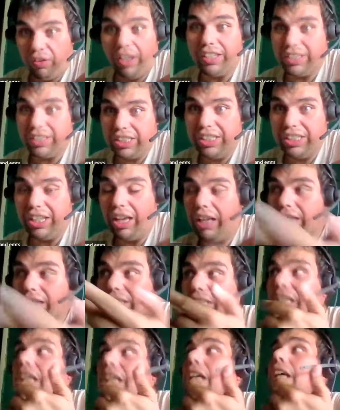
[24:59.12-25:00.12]
Fonzie
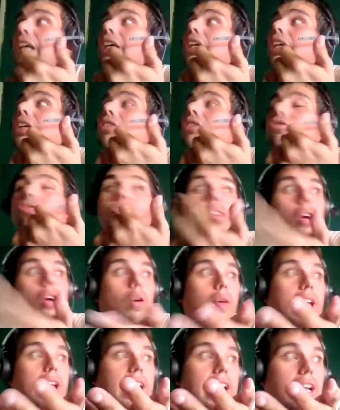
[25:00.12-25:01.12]
does, so
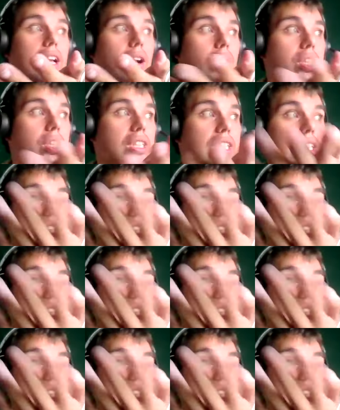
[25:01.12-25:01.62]
he goes in.